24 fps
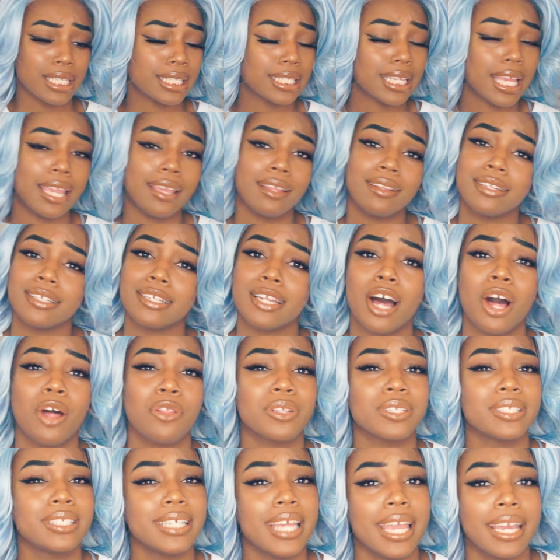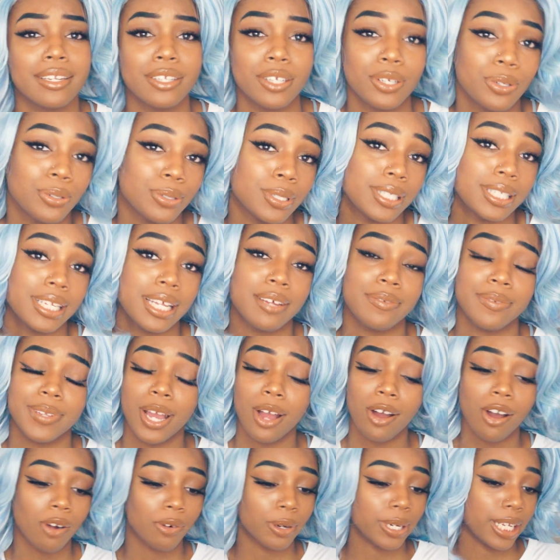tangling, all the technical stuff y'all
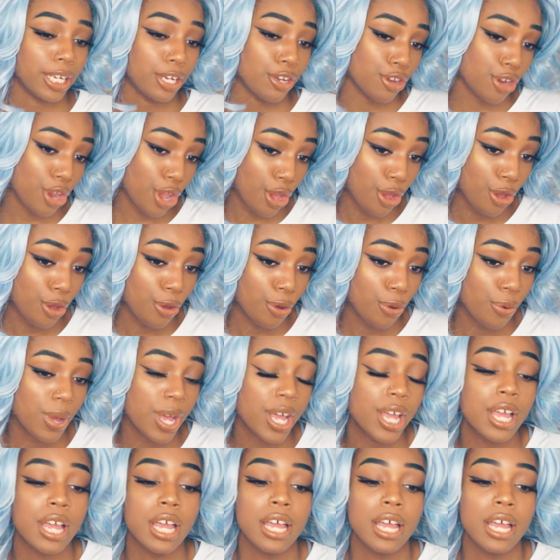already know.